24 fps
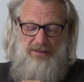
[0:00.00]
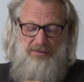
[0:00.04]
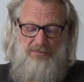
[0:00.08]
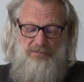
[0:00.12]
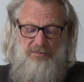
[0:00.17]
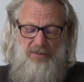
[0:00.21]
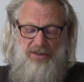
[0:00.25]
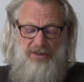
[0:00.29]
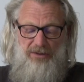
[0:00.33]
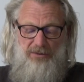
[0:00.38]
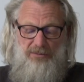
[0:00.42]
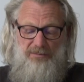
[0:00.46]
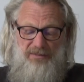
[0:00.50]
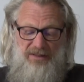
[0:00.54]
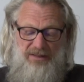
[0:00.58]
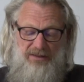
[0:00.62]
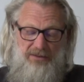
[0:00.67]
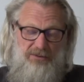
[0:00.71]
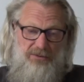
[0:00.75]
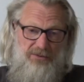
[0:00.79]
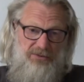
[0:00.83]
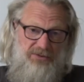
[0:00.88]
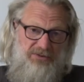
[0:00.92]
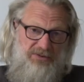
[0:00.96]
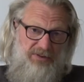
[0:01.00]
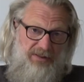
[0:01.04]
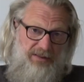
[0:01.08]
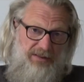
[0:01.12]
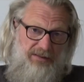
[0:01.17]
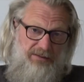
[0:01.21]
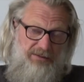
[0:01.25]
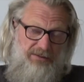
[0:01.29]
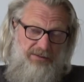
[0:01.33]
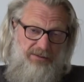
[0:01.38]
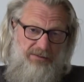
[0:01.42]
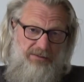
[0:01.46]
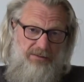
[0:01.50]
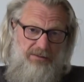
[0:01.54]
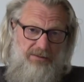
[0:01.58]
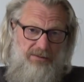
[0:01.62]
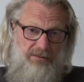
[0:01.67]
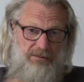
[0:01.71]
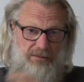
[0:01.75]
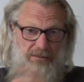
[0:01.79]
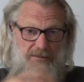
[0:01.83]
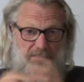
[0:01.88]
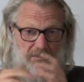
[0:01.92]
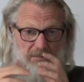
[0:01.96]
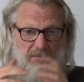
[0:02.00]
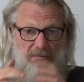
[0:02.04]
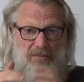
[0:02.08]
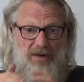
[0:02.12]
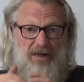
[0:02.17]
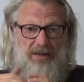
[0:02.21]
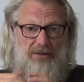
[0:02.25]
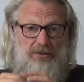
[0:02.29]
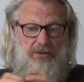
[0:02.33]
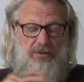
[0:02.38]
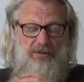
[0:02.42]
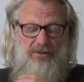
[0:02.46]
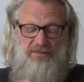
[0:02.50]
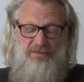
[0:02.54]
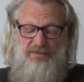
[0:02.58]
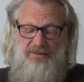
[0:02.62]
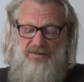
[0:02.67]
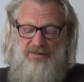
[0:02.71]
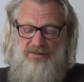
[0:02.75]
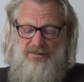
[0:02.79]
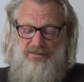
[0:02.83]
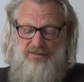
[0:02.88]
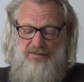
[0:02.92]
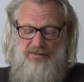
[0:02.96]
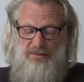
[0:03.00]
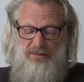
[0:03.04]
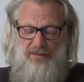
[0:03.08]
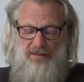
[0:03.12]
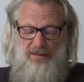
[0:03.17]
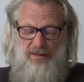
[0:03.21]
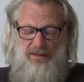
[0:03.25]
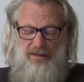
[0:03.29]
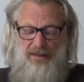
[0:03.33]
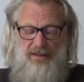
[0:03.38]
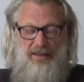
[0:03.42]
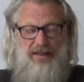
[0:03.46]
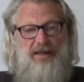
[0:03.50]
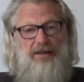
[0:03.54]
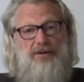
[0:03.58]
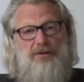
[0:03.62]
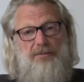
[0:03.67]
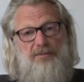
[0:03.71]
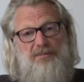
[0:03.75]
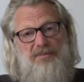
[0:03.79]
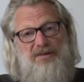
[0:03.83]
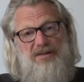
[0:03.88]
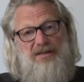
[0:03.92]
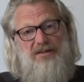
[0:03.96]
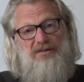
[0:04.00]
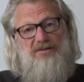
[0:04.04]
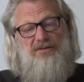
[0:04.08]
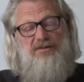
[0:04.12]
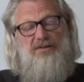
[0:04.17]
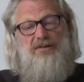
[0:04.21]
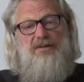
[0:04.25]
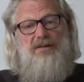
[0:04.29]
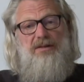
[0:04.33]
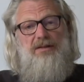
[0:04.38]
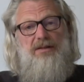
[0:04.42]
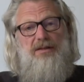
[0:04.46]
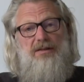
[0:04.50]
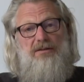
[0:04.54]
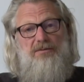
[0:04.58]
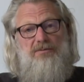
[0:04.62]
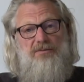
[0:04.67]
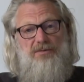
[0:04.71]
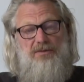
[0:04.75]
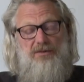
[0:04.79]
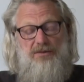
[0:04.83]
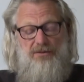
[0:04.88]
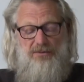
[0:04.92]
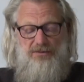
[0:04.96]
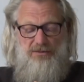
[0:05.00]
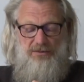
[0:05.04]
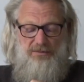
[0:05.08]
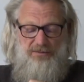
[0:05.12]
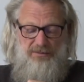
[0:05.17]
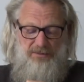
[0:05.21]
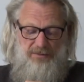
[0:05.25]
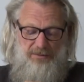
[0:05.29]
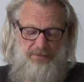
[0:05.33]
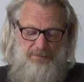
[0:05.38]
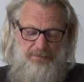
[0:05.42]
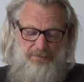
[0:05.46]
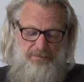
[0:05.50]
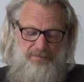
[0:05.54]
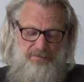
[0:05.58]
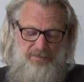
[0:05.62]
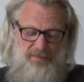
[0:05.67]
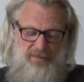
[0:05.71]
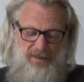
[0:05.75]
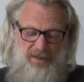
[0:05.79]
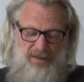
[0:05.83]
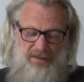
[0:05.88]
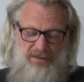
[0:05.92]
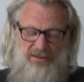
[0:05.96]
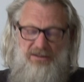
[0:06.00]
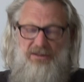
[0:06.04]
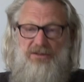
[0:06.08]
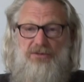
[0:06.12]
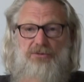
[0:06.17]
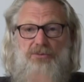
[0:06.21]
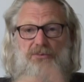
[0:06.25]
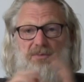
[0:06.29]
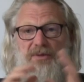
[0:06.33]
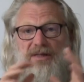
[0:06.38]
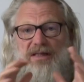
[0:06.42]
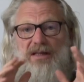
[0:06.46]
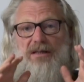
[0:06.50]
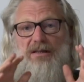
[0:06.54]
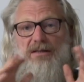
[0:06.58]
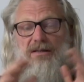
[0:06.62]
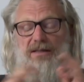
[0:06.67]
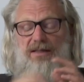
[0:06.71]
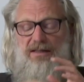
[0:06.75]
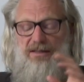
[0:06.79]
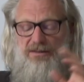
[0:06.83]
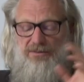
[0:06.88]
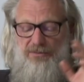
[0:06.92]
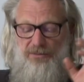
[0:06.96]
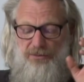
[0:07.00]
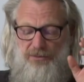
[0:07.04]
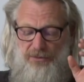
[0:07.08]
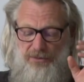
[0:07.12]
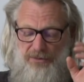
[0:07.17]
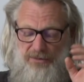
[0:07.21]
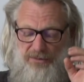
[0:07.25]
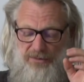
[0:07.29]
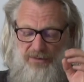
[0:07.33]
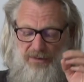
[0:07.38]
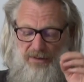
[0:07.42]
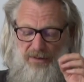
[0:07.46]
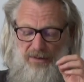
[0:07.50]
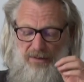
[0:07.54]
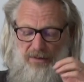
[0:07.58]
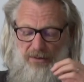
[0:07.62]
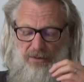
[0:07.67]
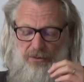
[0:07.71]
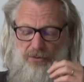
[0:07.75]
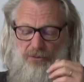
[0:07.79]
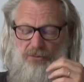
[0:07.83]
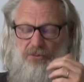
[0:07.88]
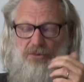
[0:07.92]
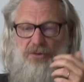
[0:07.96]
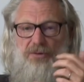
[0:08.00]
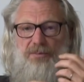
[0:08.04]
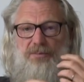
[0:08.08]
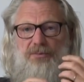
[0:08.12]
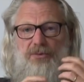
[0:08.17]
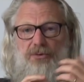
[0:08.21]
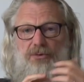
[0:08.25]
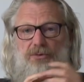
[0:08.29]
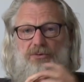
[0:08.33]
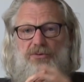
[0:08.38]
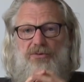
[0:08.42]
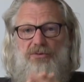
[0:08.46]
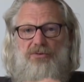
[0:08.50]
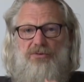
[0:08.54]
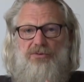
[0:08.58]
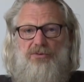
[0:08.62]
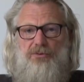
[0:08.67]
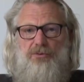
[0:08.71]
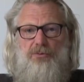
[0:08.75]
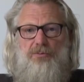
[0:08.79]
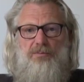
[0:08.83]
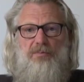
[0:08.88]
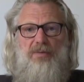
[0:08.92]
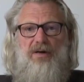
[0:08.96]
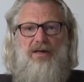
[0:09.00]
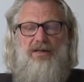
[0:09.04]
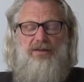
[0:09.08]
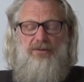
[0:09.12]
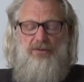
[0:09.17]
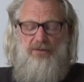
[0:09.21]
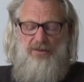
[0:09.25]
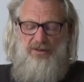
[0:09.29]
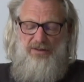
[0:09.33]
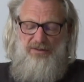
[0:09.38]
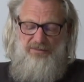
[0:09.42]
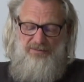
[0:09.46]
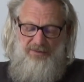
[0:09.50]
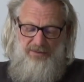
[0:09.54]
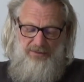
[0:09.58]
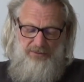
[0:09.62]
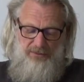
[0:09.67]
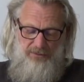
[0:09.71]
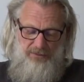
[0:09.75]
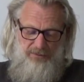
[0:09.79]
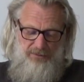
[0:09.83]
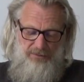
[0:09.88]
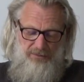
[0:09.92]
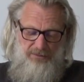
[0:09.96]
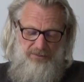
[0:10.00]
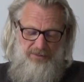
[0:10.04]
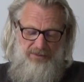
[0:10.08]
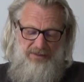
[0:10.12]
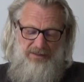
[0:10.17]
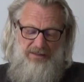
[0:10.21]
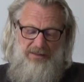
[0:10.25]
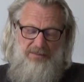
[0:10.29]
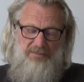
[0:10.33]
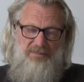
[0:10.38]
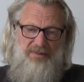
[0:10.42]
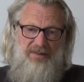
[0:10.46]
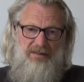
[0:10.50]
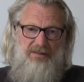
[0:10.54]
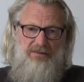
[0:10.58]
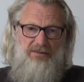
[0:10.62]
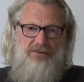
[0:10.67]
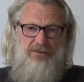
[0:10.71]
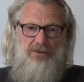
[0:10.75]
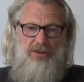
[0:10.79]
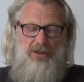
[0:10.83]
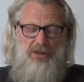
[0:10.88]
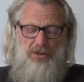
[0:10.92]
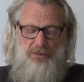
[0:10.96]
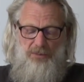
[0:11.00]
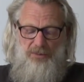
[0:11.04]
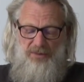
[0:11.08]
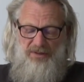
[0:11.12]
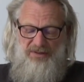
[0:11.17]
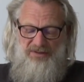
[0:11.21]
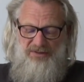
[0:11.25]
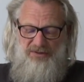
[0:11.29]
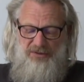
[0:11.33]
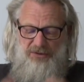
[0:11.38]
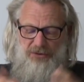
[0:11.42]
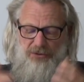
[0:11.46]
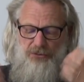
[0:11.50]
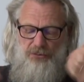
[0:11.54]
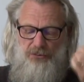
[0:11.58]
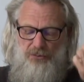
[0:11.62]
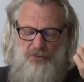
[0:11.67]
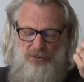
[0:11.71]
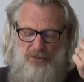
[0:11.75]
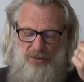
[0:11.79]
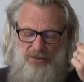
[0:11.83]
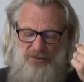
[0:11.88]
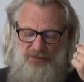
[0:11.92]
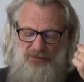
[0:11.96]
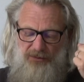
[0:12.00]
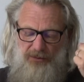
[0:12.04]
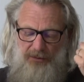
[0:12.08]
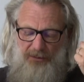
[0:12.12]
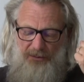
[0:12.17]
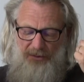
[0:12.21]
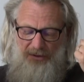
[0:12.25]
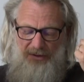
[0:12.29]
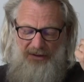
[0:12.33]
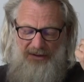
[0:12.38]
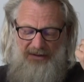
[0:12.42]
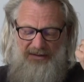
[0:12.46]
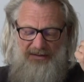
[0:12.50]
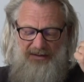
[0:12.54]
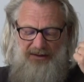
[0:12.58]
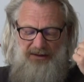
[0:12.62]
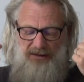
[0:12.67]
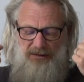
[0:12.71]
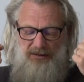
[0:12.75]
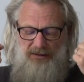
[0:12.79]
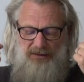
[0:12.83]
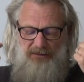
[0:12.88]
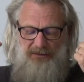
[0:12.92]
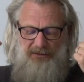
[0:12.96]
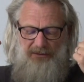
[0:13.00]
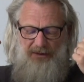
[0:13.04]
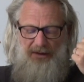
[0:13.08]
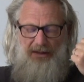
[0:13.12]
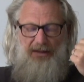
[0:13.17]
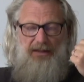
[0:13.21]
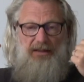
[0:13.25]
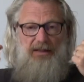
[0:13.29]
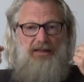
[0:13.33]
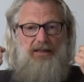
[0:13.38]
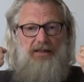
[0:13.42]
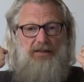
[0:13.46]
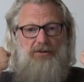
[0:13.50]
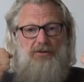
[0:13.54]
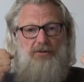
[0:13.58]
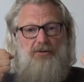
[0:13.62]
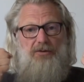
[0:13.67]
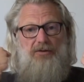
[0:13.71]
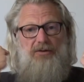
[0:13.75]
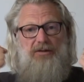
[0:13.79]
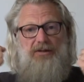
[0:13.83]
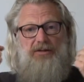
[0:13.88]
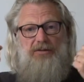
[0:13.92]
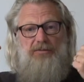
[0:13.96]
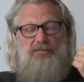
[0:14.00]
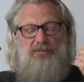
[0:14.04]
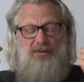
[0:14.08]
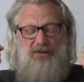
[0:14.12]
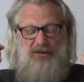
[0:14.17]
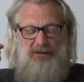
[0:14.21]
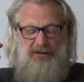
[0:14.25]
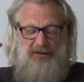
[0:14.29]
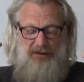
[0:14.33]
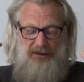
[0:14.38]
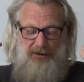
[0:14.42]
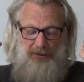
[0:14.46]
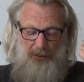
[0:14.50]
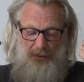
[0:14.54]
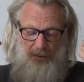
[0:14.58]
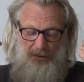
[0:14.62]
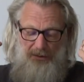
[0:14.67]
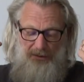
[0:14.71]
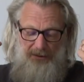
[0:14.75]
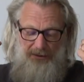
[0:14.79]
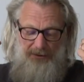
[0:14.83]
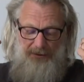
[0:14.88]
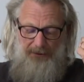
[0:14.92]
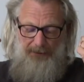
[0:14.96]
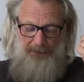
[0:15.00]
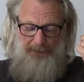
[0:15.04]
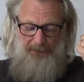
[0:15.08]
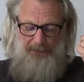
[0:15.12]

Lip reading: in biomedical sciences, bioethics, and a PhD in philosophy. She is recognized for her contributions to bioethical debates, where she draws from her extensive interdisciplinary work